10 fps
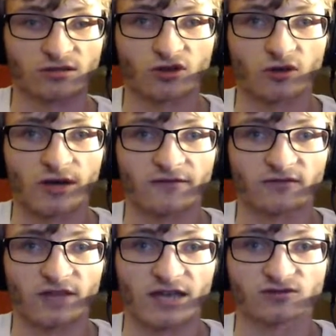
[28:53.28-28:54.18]
don't have
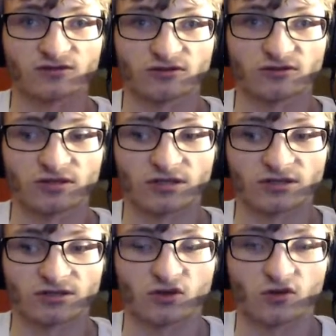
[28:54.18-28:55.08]
the answers,
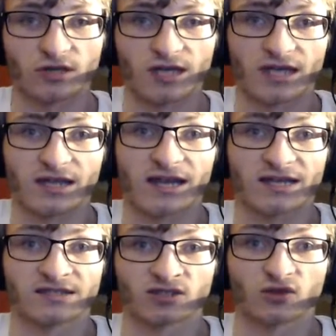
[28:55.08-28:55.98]
can't
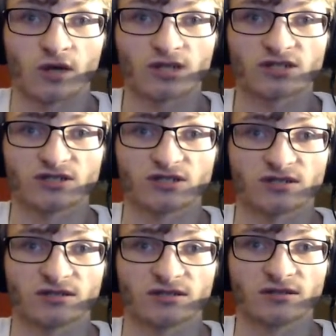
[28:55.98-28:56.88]
ask the questions
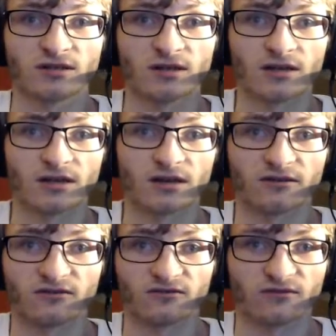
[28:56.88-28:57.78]

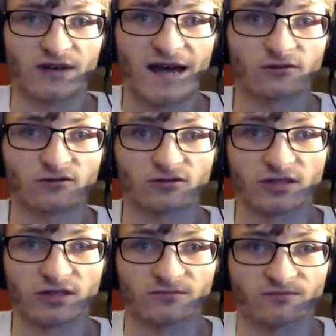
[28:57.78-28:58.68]
of how
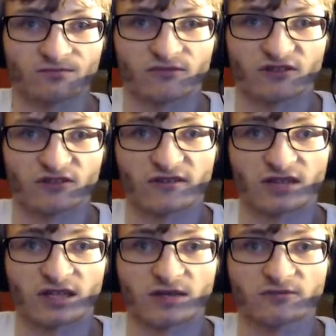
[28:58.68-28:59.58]
like
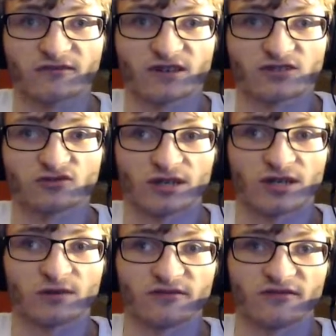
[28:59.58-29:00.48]
get professional
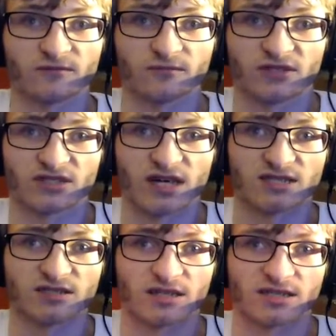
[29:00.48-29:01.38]
help
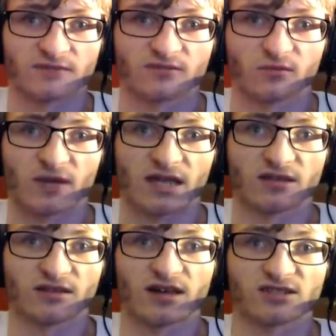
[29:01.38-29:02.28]
besides except for
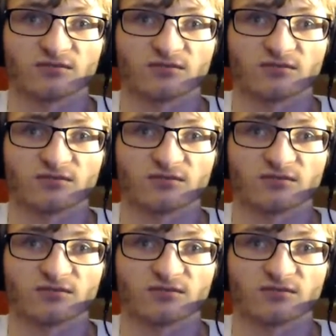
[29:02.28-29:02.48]
paying lots of